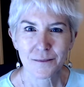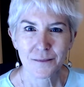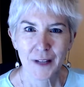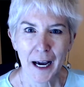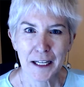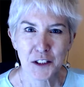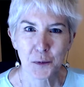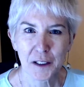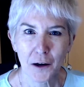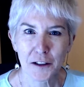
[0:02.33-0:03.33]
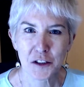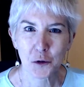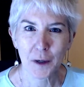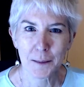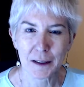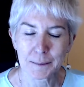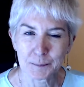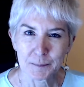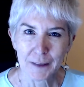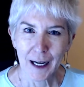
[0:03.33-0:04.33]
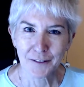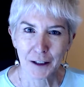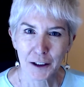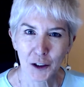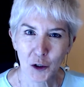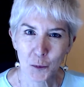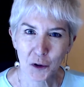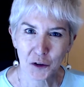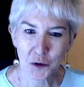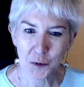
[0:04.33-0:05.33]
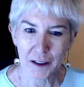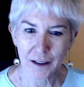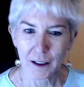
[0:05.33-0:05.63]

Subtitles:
Hi, sweetheart, it's Grandma. I've got another book to read.